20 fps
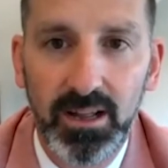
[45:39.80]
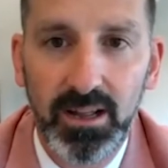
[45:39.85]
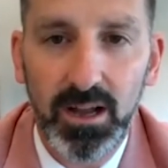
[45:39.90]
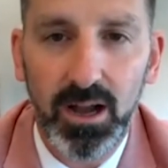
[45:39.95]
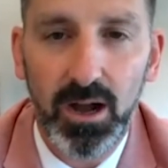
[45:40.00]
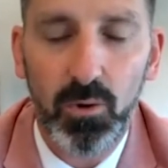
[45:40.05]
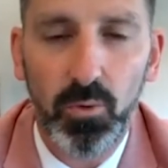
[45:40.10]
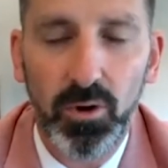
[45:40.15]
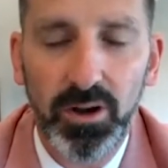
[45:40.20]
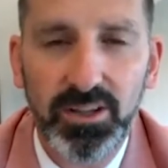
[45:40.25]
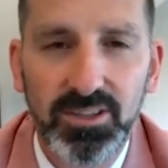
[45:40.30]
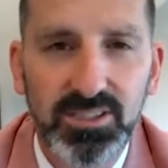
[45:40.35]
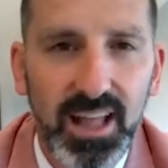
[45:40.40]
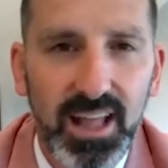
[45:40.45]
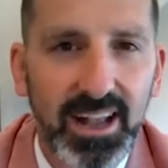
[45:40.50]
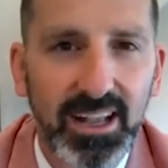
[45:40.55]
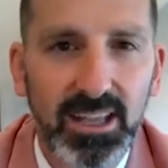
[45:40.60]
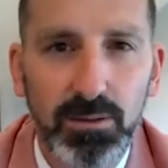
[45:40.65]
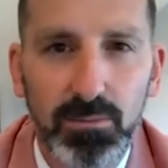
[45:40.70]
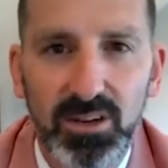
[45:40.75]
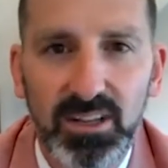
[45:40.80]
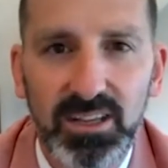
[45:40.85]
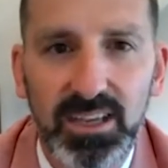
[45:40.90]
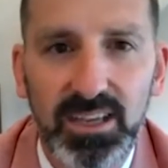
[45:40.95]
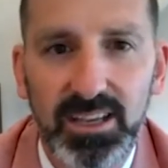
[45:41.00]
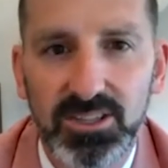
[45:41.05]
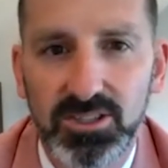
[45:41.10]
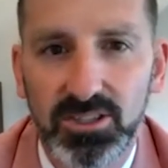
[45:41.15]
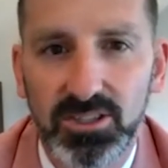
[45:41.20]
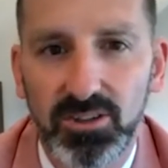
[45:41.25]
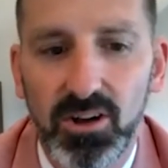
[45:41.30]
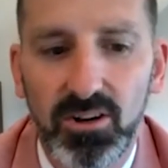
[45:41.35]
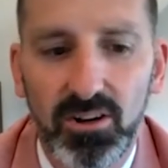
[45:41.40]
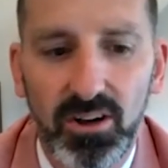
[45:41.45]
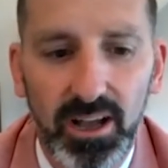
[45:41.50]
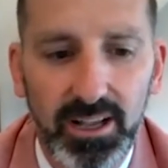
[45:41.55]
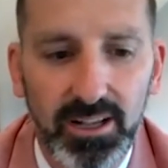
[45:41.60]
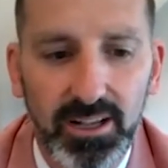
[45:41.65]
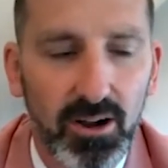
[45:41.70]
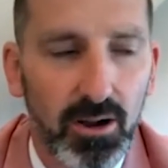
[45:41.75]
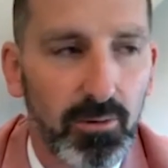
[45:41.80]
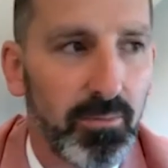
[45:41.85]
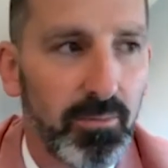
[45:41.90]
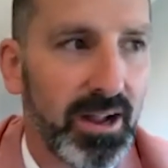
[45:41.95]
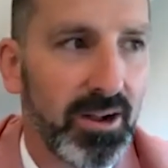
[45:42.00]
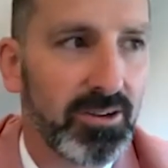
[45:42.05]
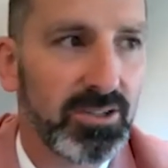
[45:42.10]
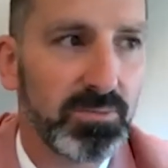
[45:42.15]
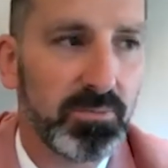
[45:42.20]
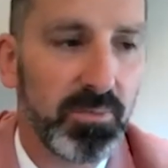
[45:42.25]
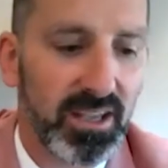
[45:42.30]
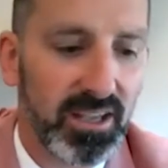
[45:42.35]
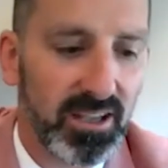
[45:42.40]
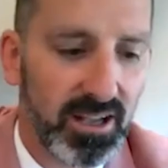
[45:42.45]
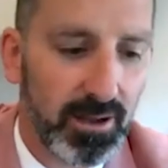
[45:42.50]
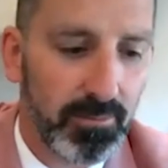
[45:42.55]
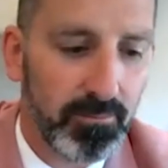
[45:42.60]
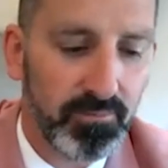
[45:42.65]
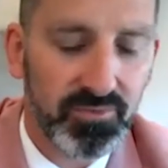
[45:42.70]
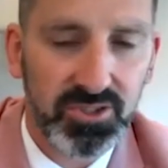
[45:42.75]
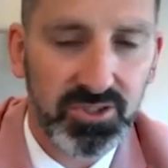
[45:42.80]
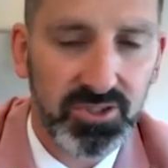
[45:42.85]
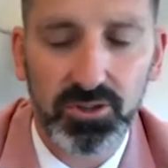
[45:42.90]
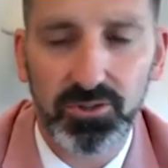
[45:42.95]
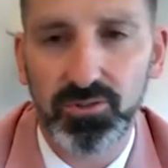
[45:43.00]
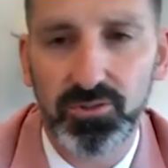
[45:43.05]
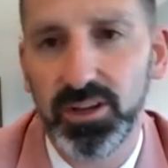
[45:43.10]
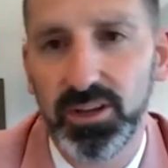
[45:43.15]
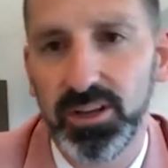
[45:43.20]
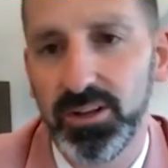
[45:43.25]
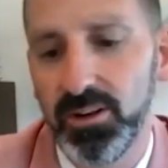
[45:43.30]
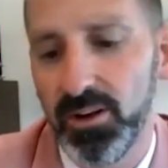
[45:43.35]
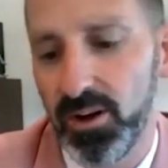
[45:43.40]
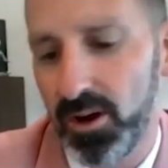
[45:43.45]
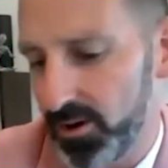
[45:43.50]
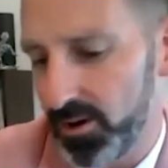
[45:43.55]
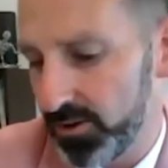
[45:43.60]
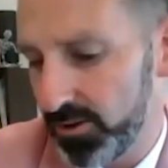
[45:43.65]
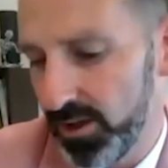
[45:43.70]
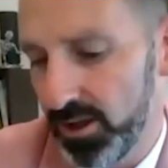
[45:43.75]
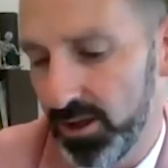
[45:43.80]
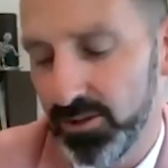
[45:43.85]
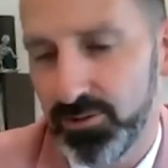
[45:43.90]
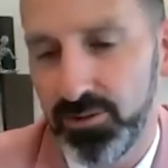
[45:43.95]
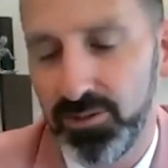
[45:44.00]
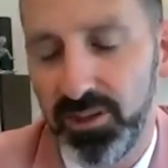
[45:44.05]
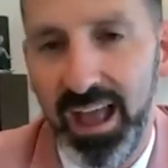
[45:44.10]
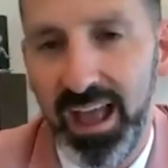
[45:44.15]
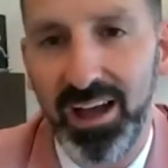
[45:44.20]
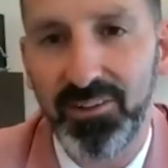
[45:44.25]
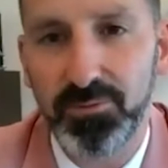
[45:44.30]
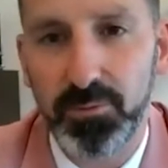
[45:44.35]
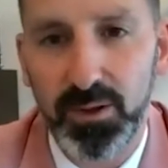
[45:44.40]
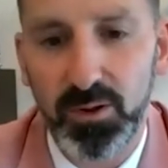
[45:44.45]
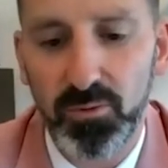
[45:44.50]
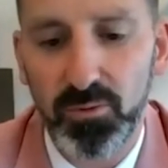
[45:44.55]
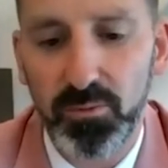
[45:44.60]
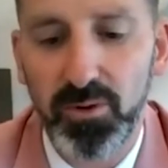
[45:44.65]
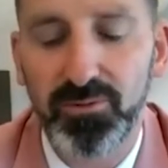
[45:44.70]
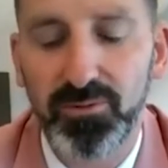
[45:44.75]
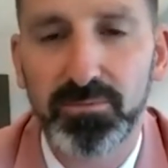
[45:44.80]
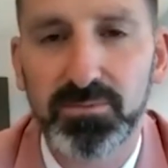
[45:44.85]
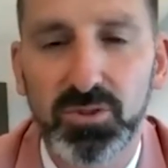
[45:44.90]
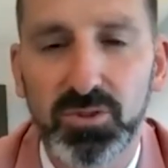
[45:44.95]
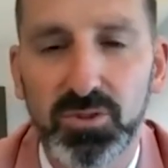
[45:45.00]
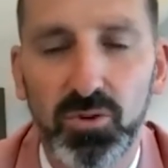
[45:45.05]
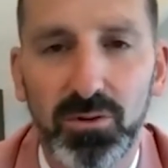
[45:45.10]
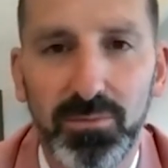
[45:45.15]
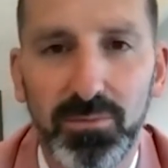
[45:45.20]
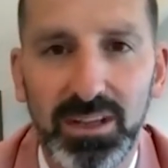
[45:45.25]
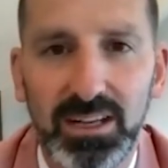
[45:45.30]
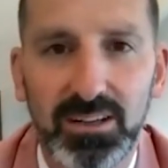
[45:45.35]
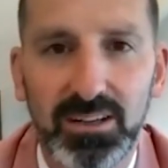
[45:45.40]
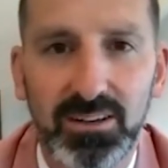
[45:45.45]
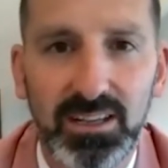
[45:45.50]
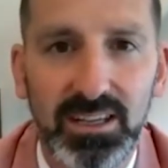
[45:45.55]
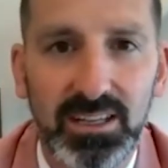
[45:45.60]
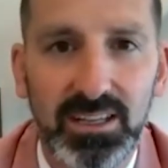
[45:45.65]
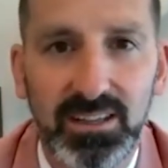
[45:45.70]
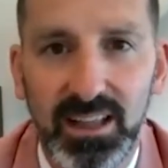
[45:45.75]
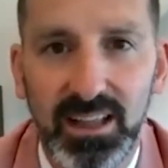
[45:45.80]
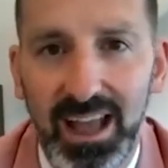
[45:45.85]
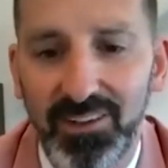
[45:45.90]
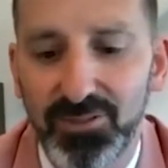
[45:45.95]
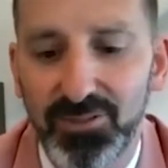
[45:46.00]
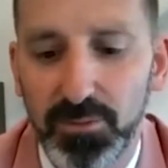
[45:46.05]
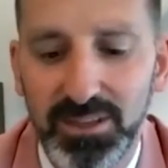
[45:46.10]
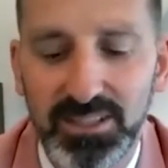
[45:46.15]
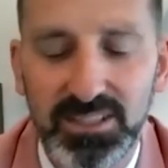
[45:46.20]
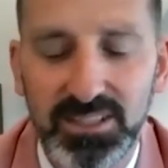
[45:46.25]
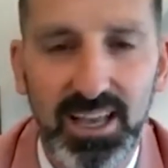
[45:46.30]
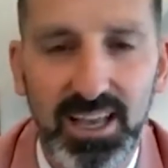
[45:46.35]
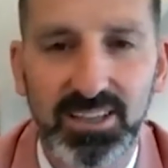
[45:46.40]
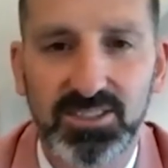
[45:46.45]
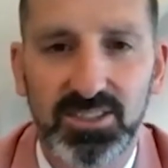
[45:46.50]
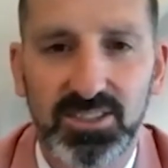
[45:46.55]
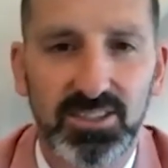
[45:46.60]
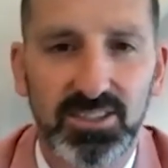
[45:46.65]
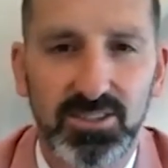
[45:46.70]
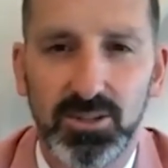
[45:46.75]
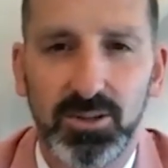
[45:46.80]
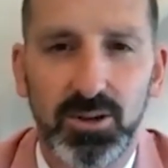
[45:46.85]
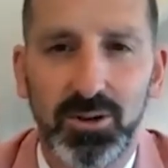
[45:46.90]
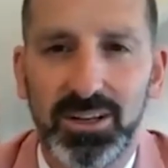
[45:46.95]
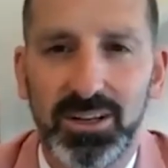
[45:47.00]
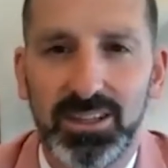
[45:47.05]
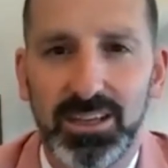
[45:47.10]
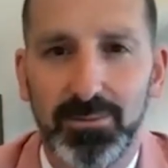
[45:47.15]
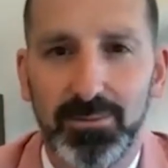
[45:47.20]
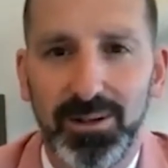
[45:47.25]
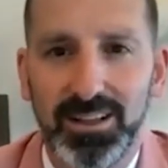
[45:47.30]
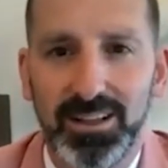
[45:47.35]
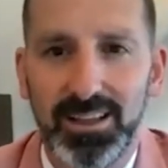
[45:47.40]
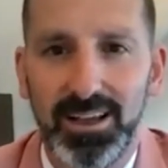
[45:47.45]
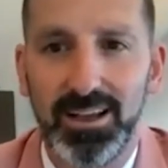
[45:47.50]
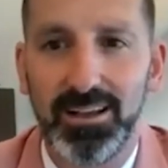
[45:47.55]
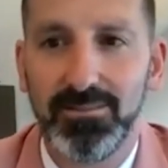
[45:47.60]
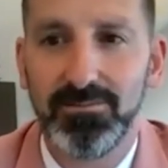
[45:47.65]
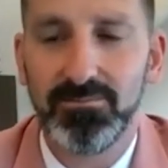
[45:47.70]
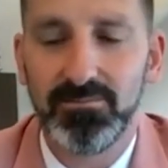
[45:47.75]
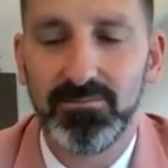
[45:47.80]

What does that communication look like? Are parents picking up children, or do they have to be removed from school immediately? Do they have to be tested? Do you know anything about that?